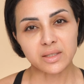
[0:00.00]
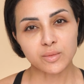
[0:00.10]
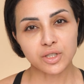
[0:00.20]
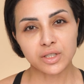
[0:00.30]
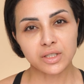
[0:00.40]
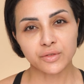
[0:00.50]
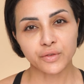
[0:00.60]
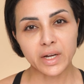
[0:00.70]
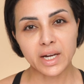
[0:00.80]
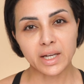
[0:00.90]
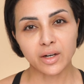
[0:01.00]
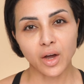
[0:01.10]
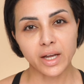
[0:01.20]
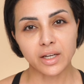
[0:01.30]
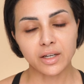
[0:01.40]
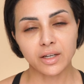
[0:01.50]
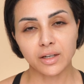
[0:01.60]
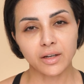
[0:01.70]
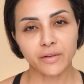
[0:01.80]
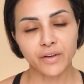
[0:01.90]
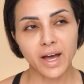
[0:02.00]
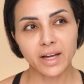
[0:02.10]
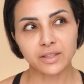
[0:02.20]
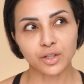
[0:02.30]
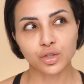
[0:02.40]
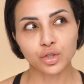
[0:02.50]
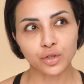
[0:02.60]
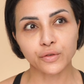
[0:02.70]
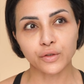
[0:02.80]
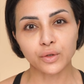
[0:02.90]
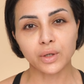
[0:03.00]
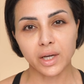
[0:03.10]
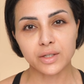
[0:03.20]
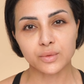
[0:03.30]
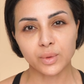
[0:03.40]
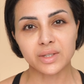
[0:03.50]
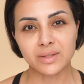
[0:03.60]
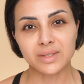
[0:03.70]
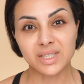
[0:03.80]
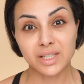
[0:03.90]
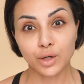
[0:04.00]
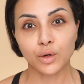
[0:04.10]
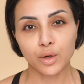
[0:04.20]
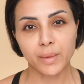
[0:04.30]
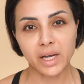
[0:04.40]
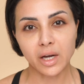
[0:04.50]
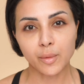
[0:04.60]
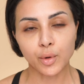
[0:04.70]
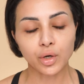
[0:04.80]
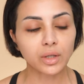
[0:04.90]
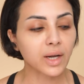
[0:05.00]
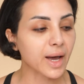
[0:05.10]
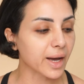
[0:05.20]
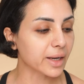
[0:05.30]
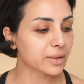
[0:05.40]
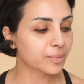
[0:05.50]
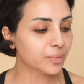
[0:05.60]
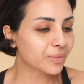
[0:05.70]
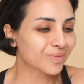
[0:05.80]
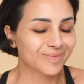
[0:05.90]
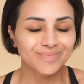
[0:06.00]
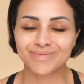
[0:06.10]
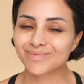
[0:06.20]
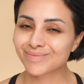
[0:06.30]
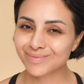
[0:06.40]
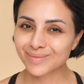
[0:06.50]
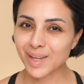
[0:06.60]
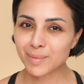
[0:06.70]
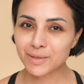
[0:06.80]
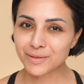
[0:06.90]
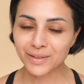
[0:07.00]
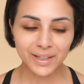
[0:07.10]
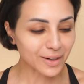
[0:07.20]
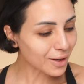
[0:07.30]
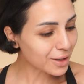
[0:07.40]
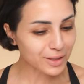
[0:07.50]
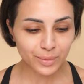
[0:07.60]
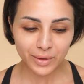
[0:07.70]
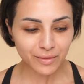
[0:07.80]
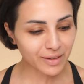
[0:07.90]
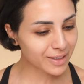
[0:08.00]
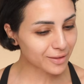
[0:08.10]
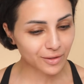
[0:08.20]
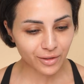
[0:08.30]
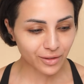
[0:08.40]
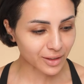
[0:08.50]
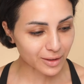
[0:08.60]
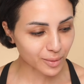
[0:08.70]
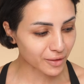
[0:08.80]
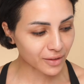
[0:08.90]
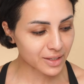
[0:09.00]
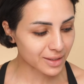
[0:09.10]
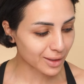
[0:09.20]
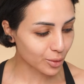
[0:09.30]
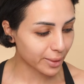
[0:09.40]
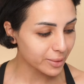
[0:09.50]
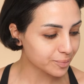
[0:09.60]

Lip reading: I'm just feeling like I've had a good few days with zero makeup on and I'm just feeling like I just want to reintroduce it to my face a little bit.